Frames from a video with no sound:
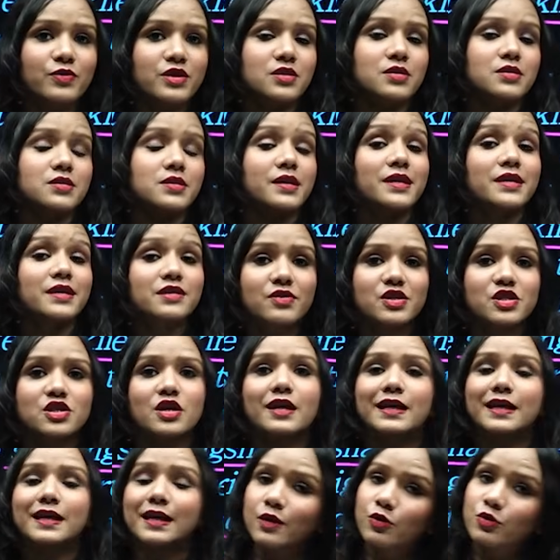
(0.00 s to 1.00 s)
the things which are
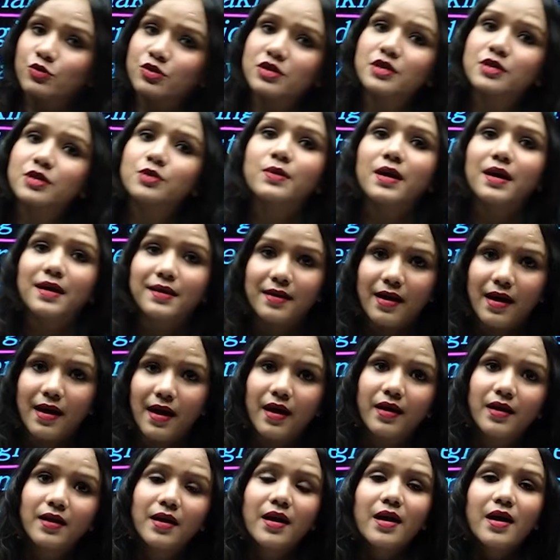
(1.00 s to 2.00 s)
closer to our
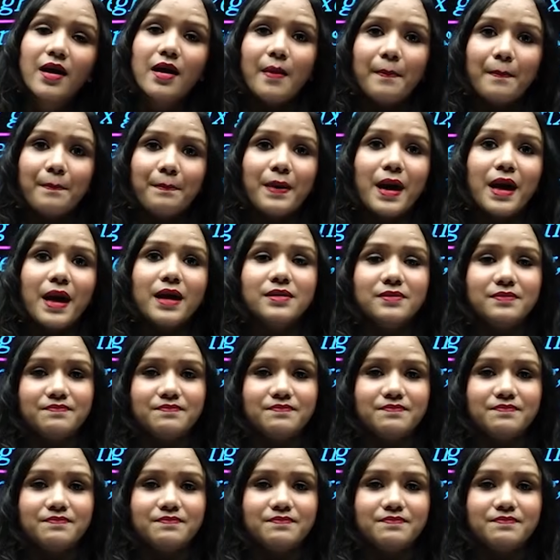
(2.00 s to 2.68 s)
heart. But